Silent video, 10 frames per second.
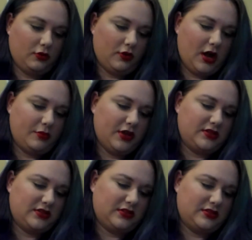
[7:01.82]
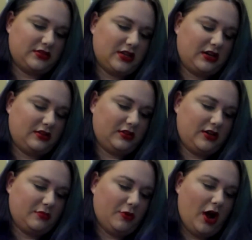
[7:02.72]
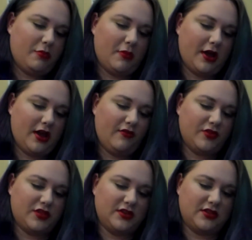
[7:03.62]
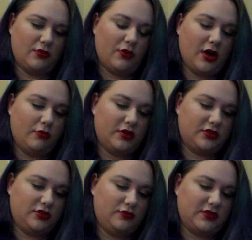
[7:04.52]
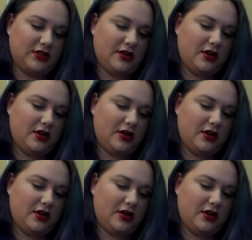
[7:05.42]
Crap, that's exactly the problem I have with this and why I want to use it